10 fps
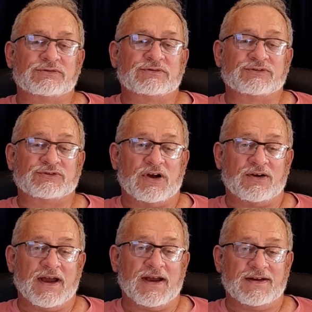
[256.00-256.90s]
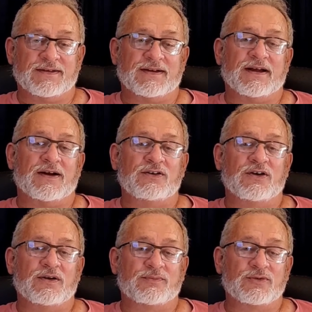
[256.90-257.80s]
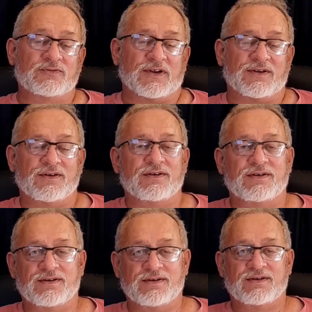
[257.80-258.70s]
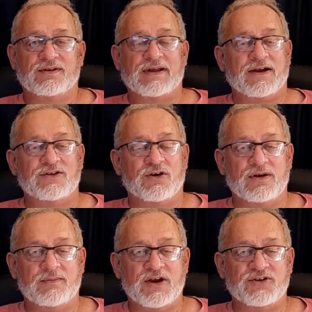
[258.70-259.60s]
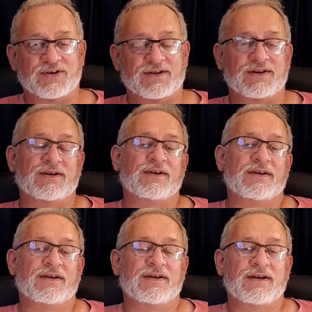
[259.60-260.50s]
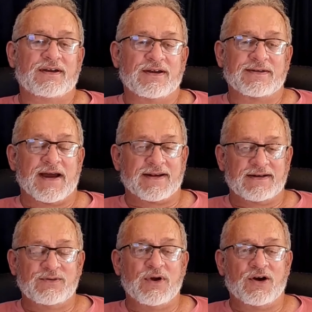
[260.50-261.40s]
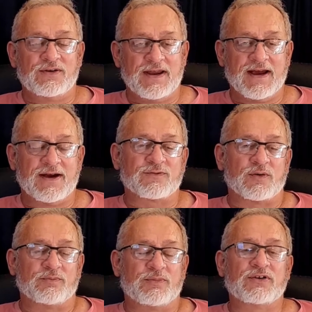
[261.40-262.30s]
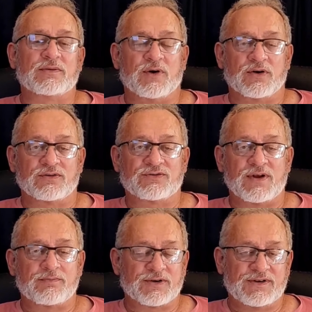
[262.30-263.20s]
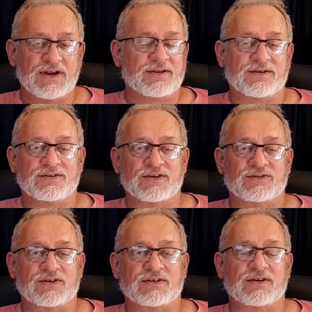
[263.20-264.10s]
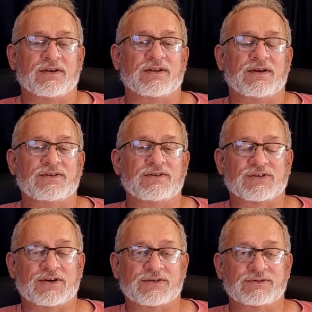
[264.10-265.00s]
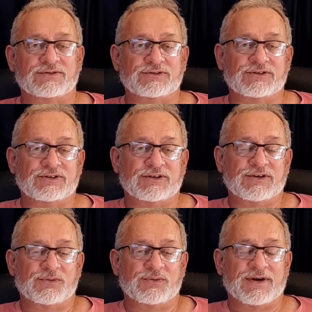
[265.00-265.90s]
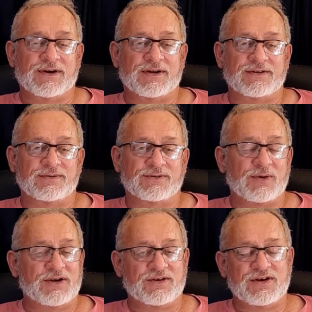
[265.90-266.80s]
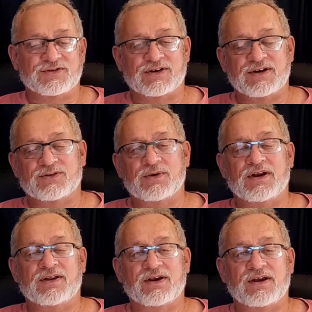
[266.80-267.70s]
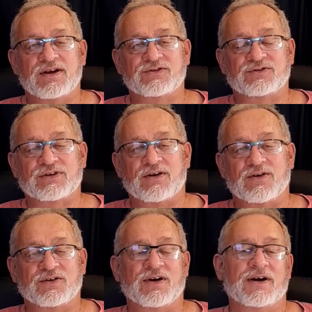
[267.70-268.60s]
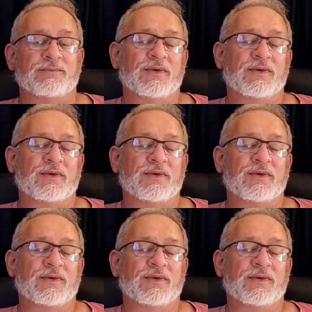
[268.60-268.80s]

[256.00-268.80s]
So again, how are you going to prove it? How are you going to measure it? Currently, we only have computer models that predict certain things. So, well, 23 years is a long time.